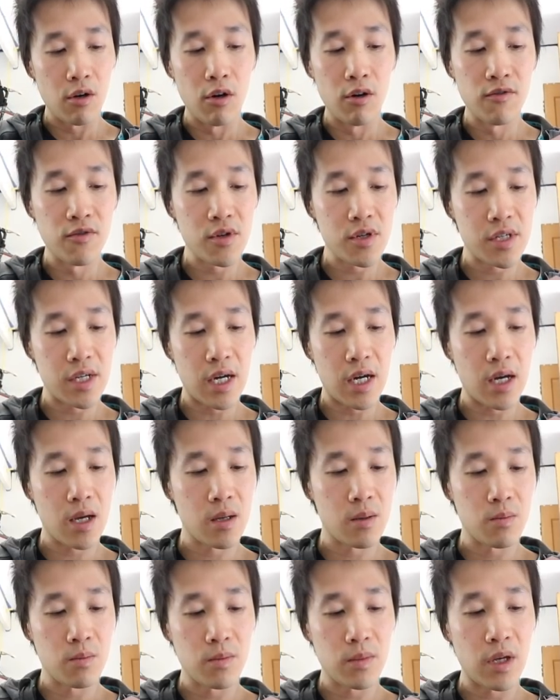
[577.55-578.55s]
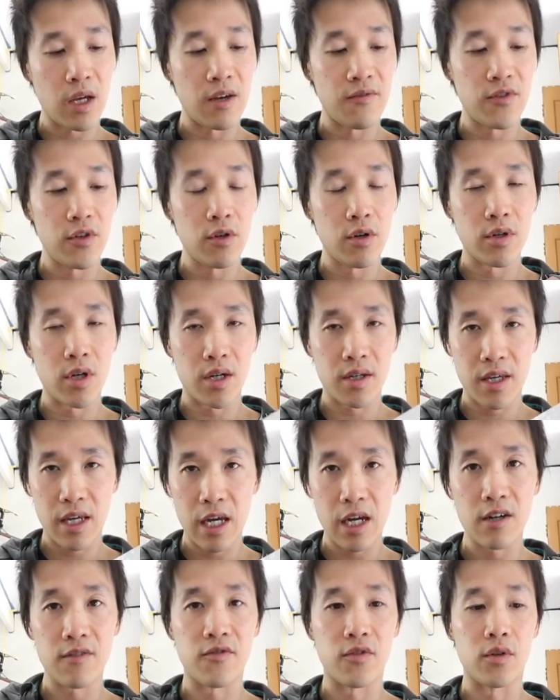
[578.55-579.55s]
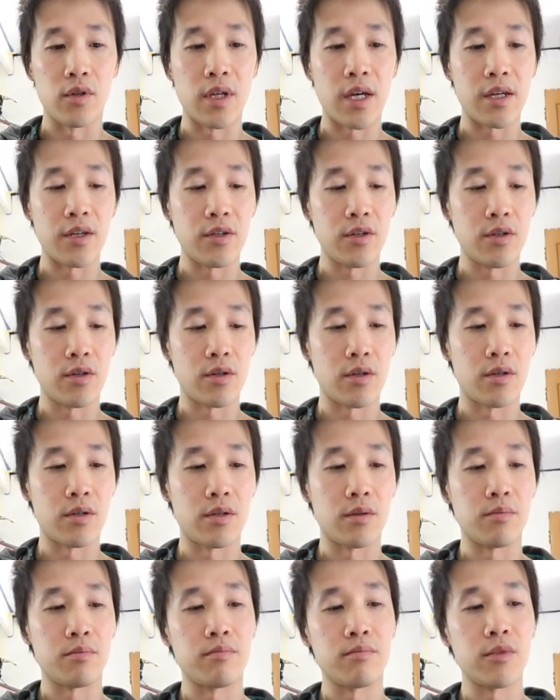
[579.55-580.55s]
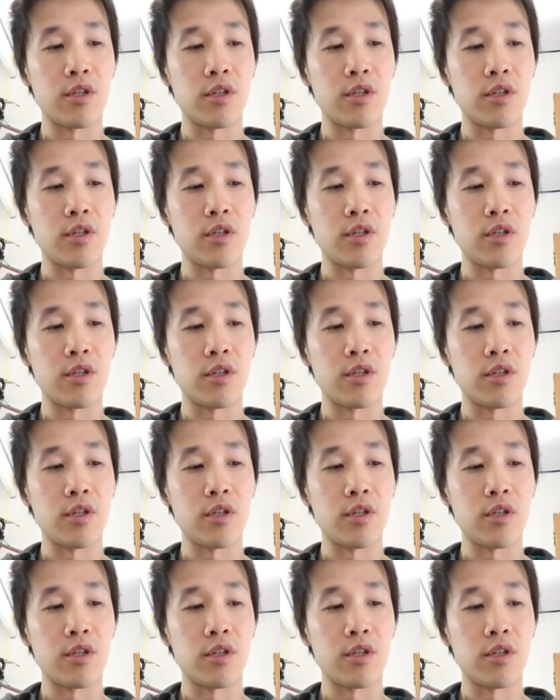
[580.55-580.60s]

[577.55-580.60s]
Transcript: over time, if you are not careful and you're,